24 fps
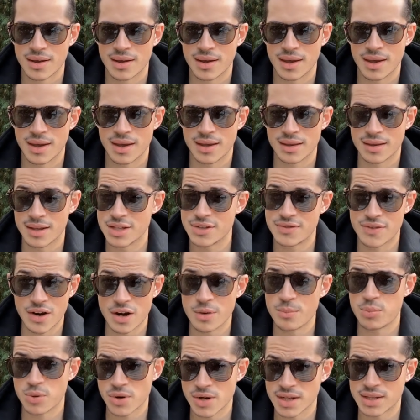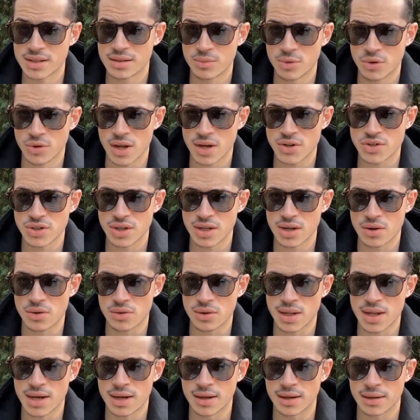And it's very predictable actually
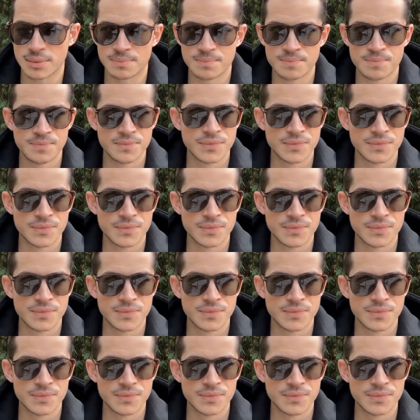online.